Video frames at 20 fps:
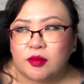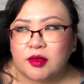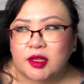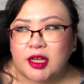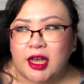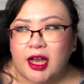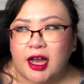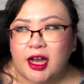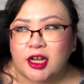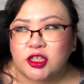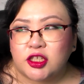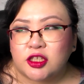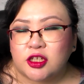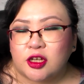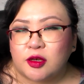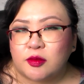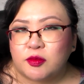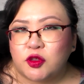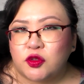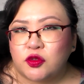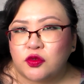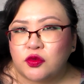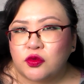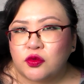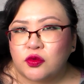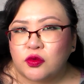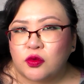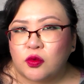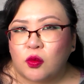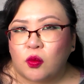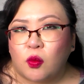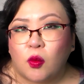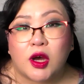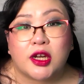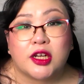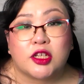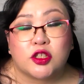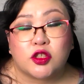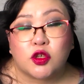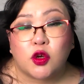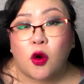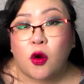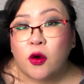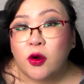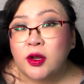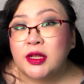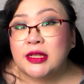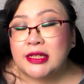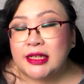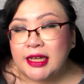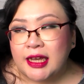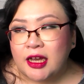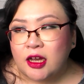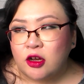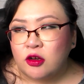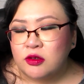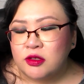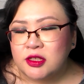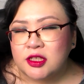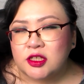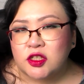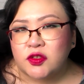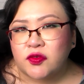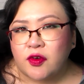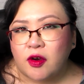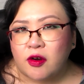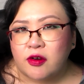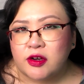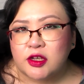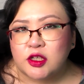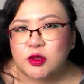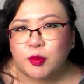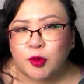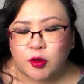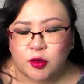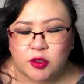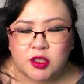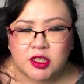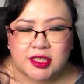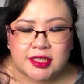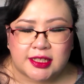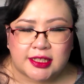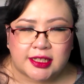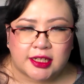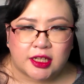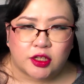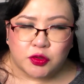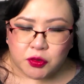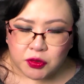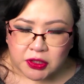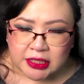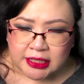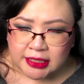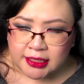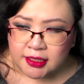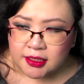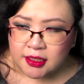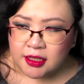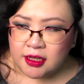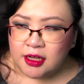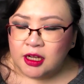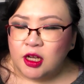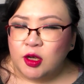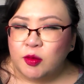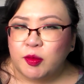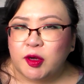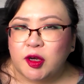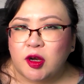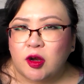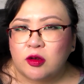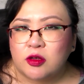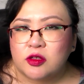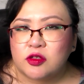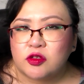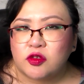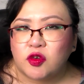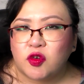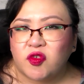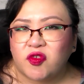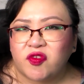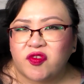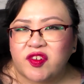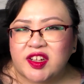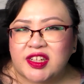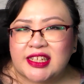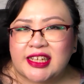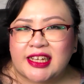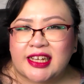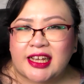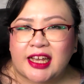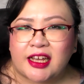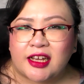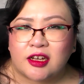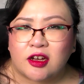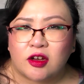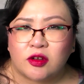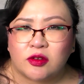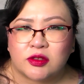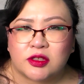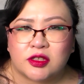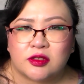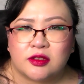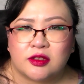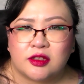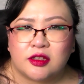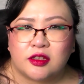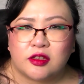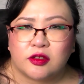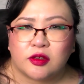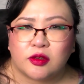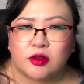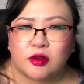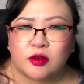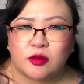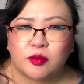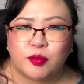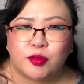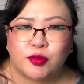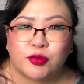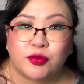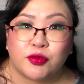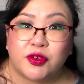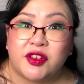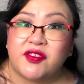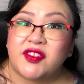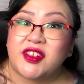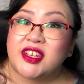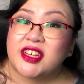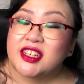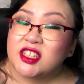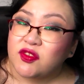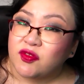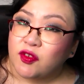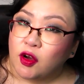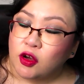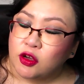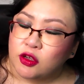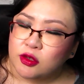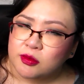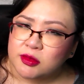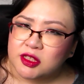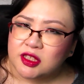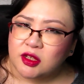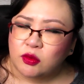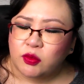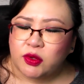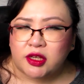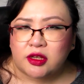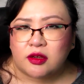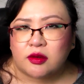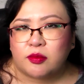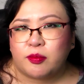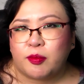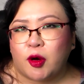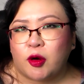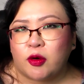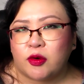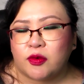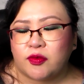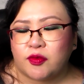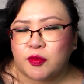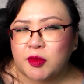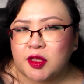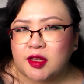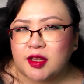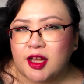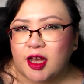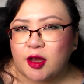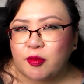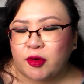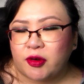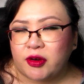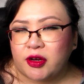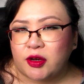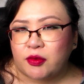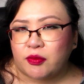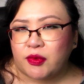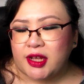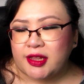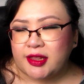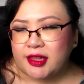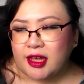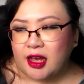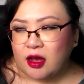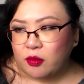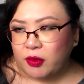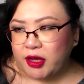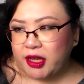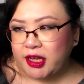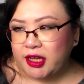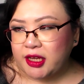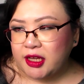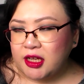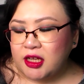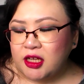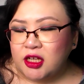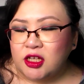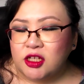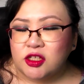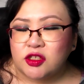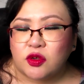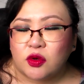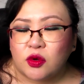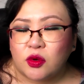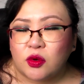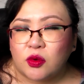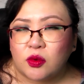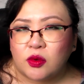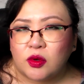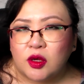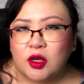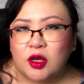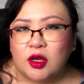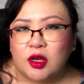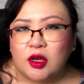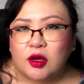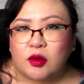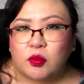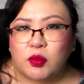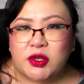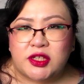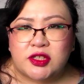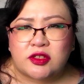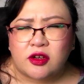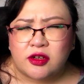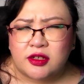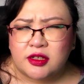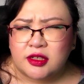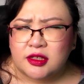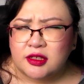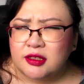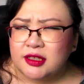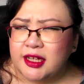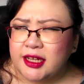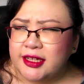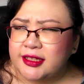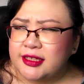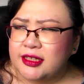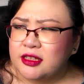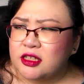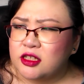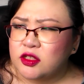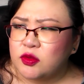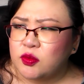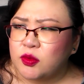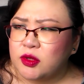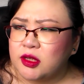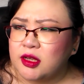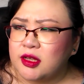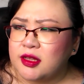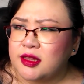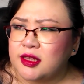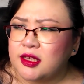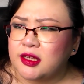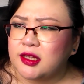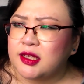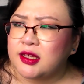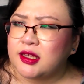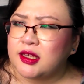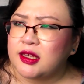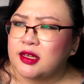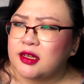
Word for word: catch up to what is currently out as far as purchasing and reading, but also filling out the previous volumes that we had borrowed from the library and read that way. So we started collecting this one, I think,